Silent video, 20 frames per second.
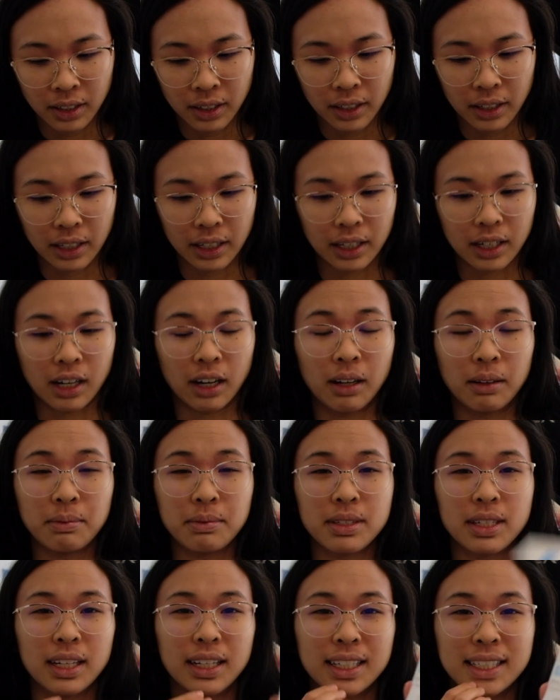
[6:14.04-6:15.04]
it comes
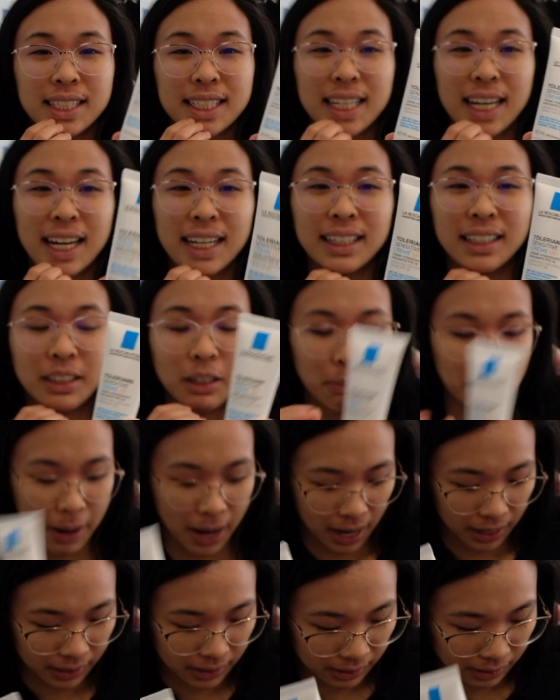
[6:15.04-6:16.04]
in a tiny little
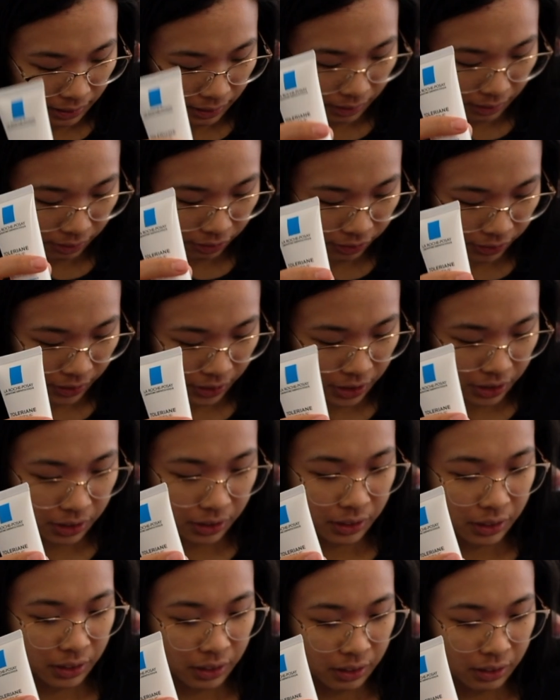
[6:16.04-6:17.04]
packet.
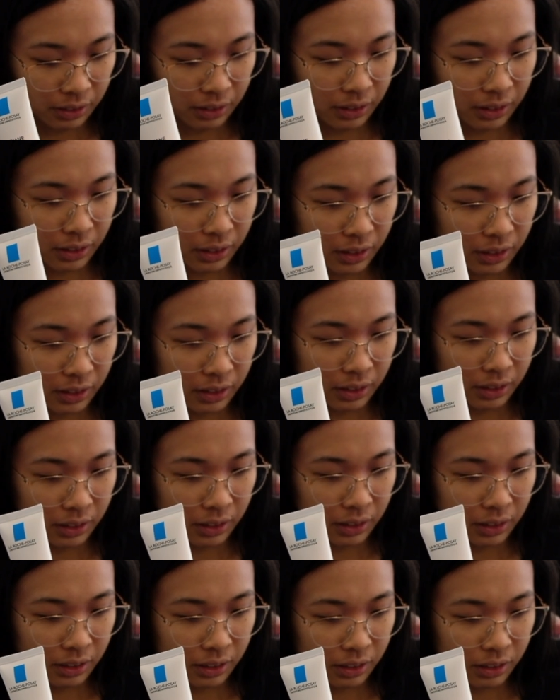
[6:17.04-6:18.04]
Unfortunately, again, it
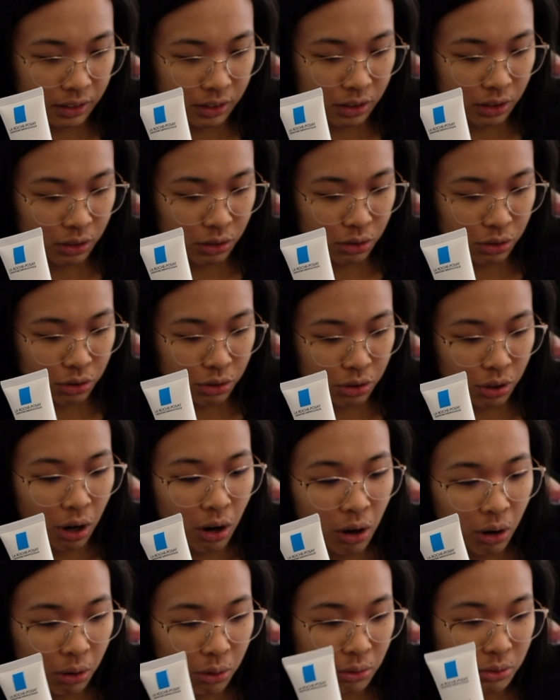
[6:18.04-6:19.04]
is
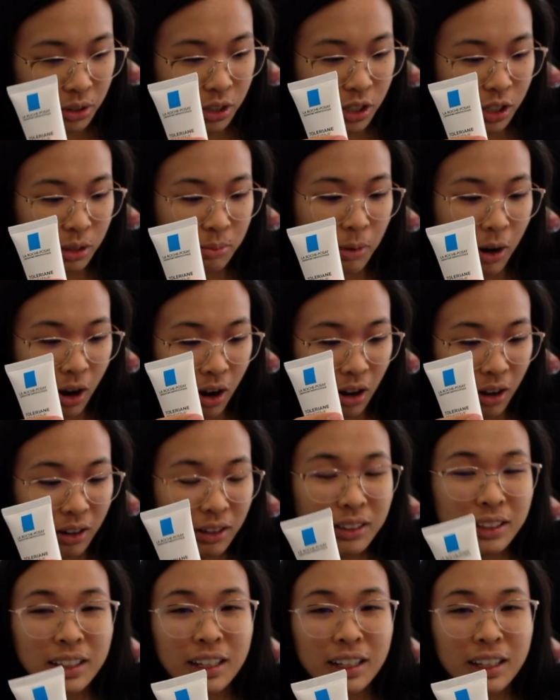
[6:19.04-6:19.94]
so small.